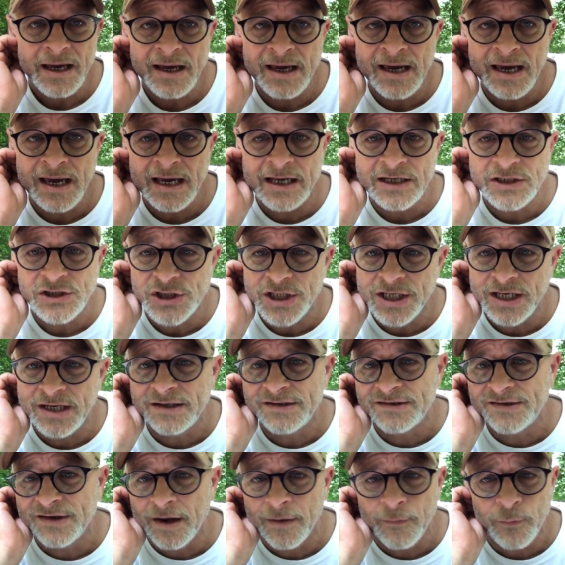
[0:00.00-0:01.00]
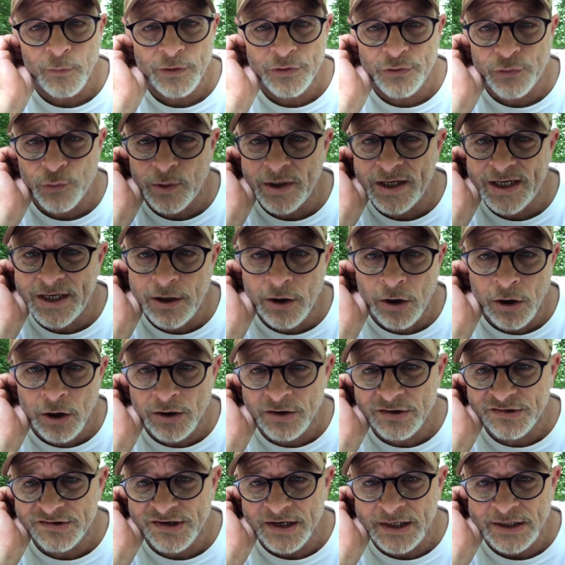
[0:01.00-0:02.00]
And she ends up with three
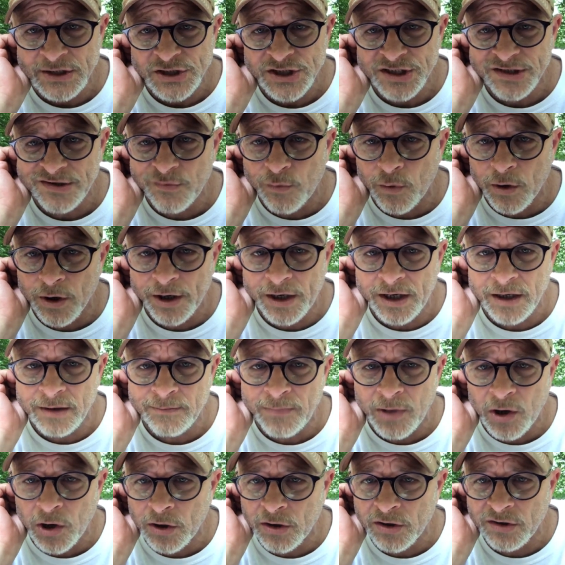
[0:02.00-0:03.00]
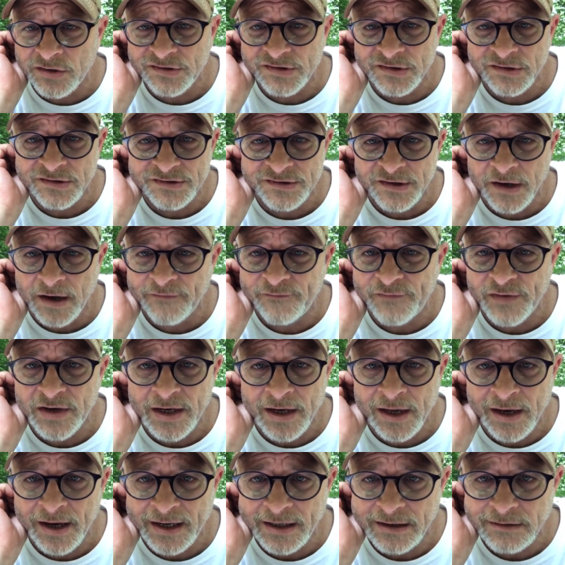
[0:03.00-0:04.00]
carts and she's working bars and stuff at
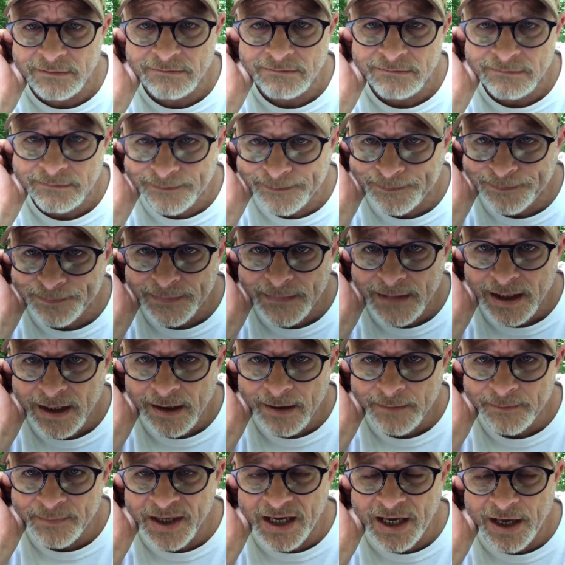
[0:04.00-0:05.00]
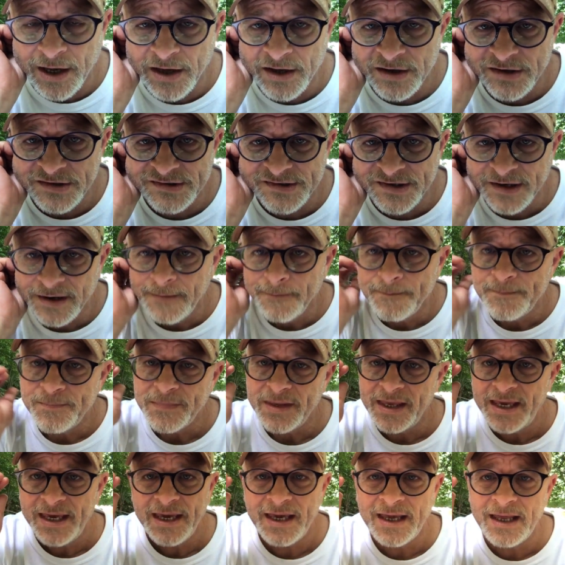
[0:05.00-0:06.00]
night because
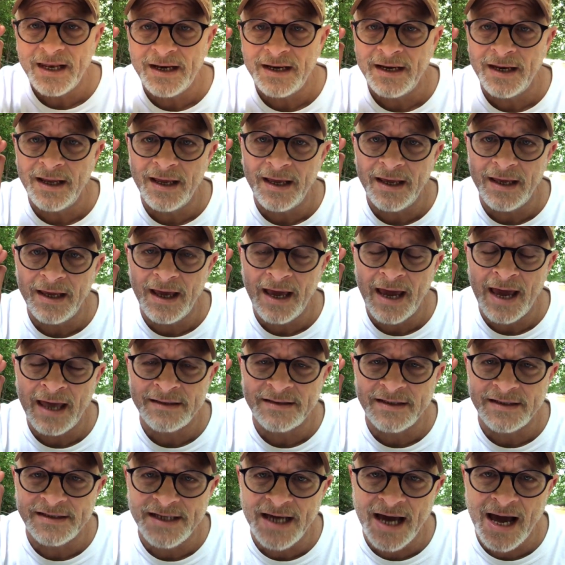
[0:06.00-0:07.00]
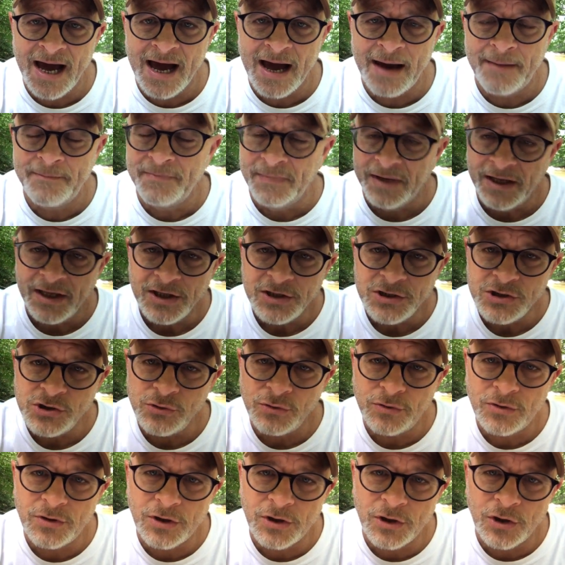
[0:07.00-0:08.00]
in at the time
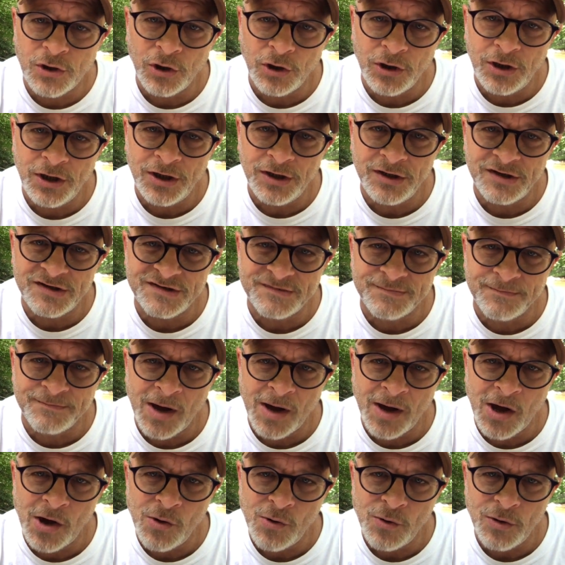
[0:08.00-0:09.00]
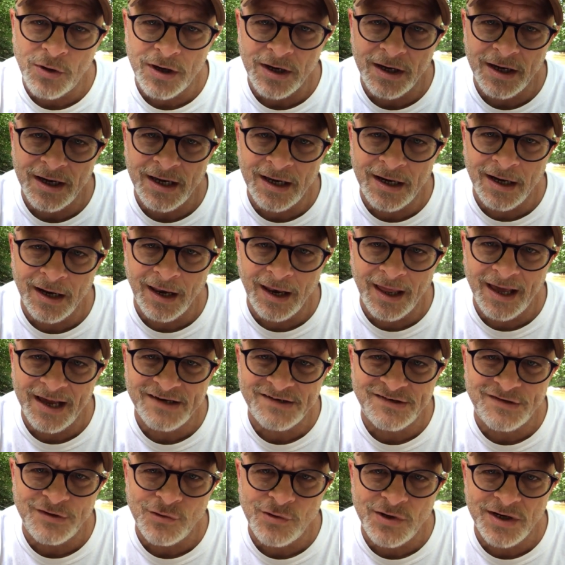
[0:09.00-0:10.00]
you couldn't smoke
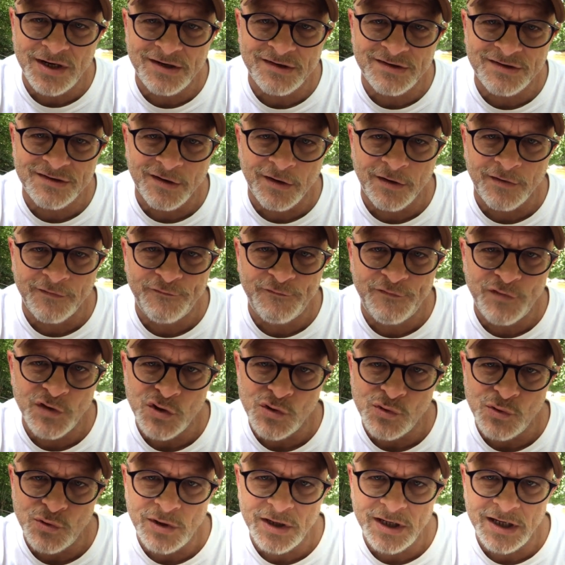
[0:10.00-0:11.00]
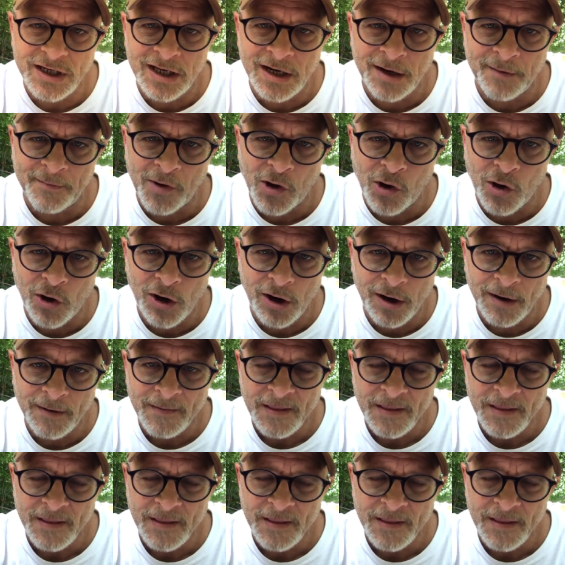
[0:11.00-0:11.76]
unless you didn't serve food in a bar.